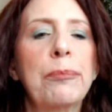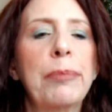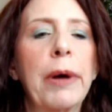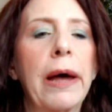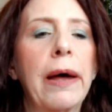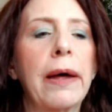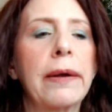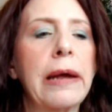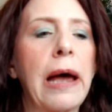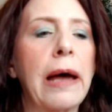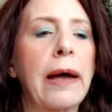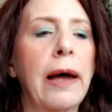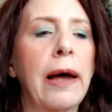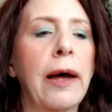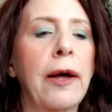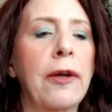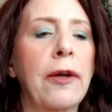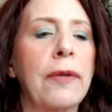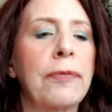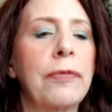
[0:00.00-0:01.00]
but
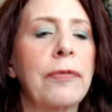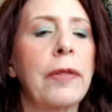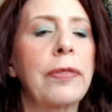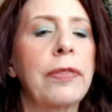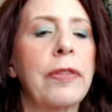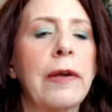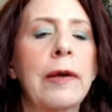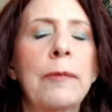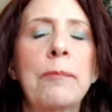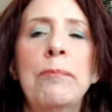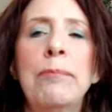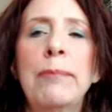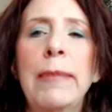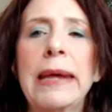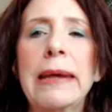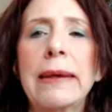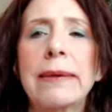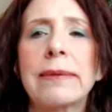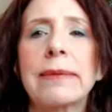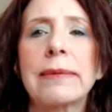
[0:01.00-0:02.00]
uh, the
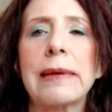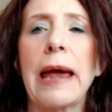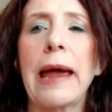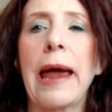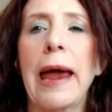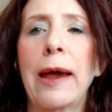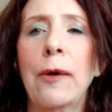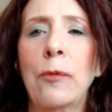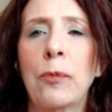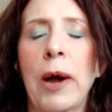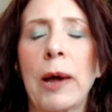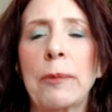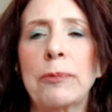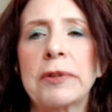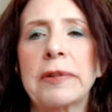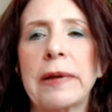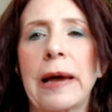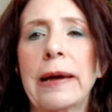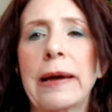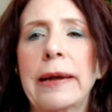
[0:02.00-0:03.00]
Miss A
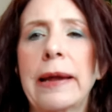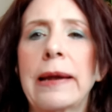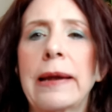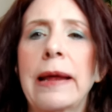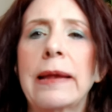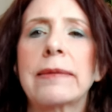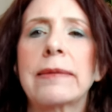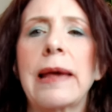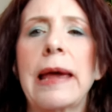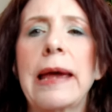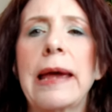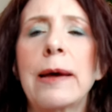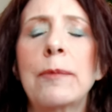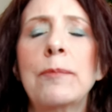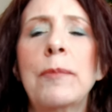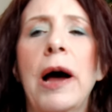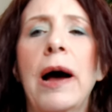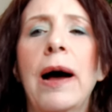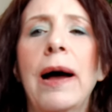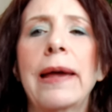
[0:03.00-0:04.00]
website, and it's
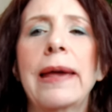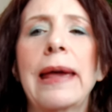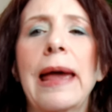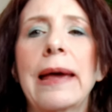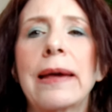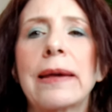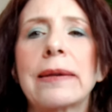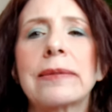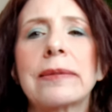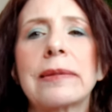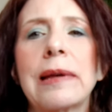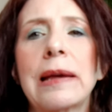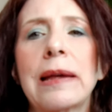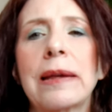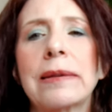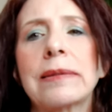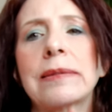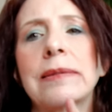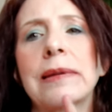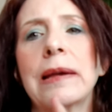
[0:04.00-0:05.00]
M I S
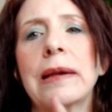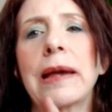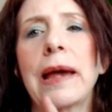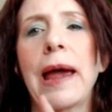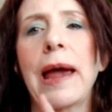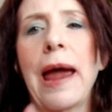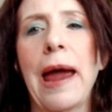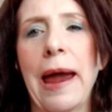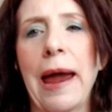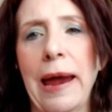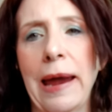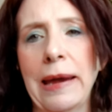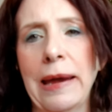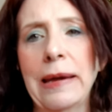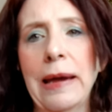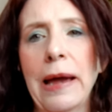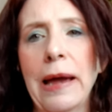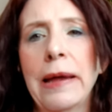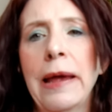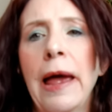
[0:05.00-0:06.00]
S
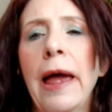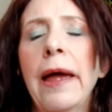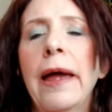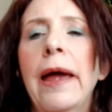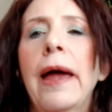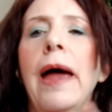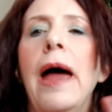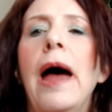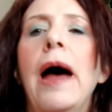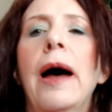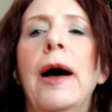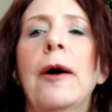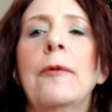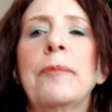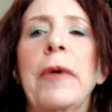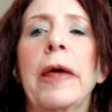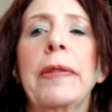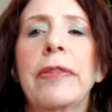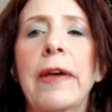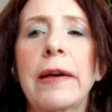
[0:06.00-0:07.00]
A.
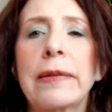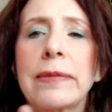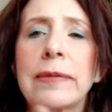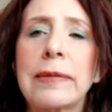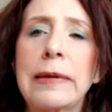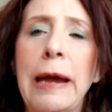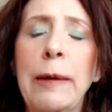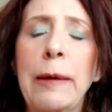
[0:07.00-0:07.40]
Um, that's